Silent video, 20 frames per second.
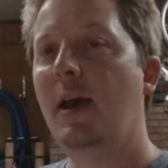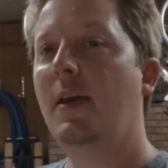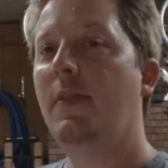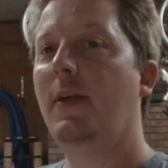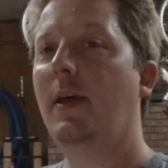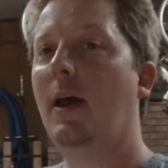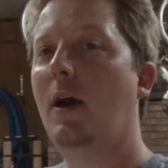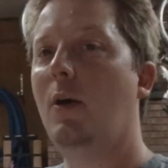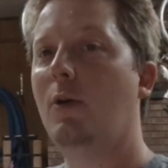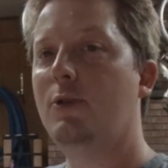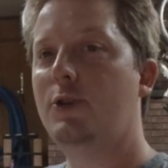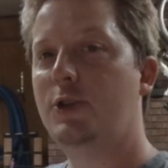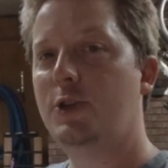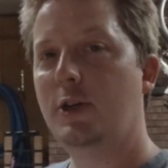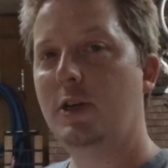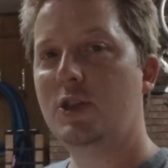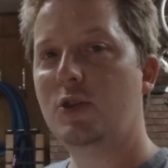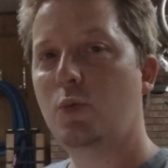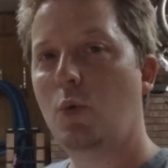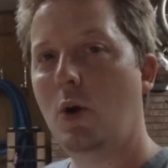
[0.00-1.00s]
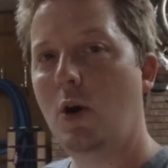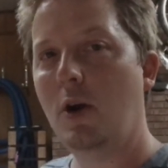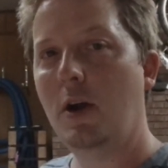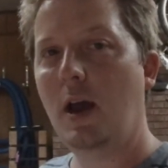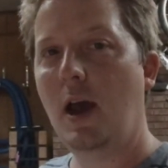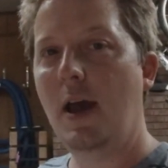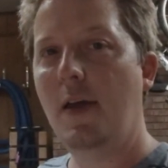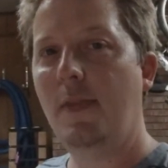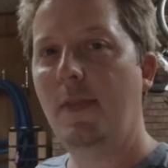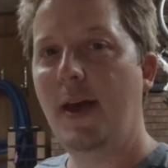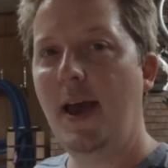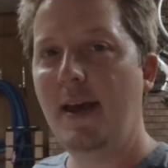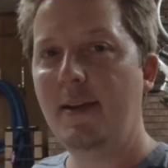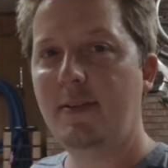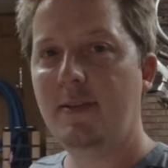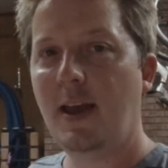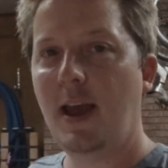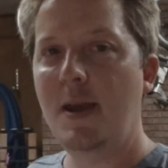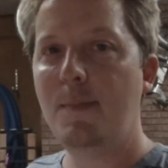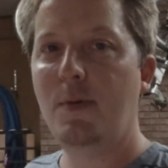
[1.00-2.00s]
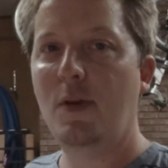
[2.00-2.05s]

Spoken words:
Then I'll just work on that type